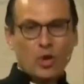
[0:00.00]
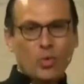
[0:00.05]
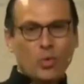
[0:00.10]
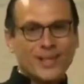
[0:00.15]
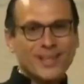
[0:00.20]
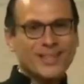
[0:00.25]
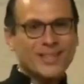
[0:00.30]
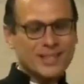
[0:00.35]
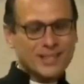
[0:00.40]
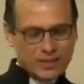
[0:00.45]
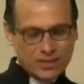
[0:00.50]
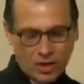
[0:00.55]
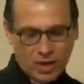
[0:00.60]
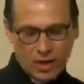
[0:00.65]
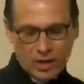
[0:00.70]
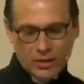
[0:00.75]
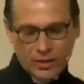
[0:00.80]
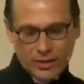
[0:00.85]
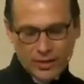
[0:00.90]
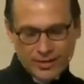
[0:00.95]
What a
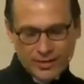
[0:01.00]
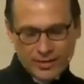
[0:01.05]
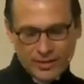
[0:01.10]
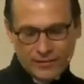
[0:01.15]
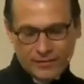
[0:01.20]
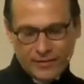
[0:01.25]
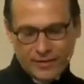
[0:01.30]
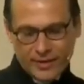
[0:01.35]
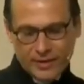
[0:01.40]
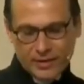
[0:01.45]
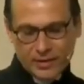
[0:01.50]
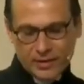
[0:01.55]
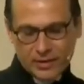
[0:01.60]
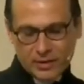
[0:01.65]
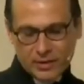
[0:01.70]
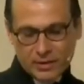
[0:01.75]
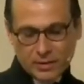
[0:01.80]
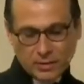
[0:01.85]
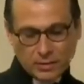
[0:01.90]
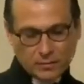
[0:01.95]
stark
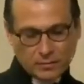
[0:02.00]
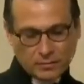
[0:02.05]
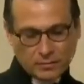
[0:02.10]
difference